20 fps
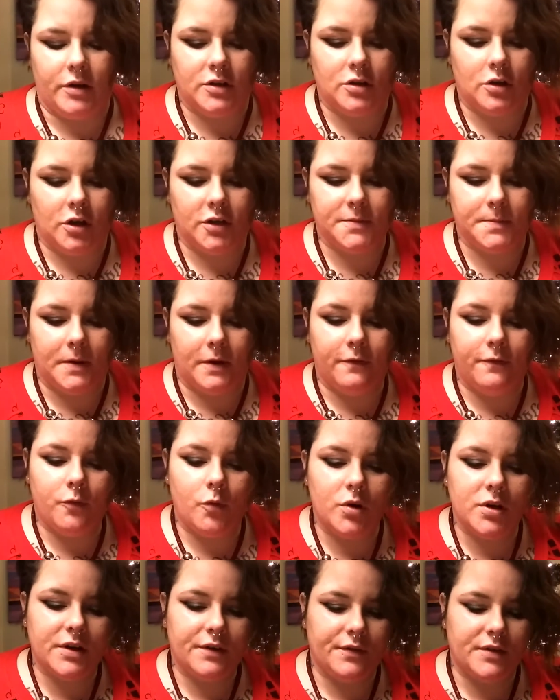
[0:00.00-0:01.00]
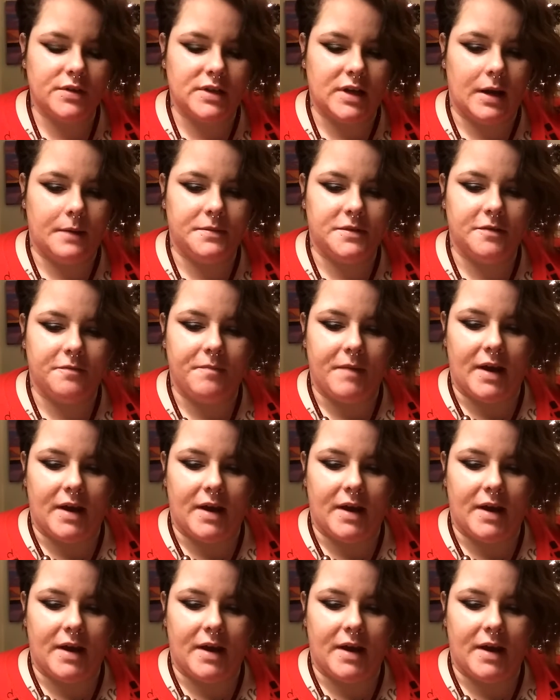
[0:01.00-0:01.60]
It talks about 4 different types of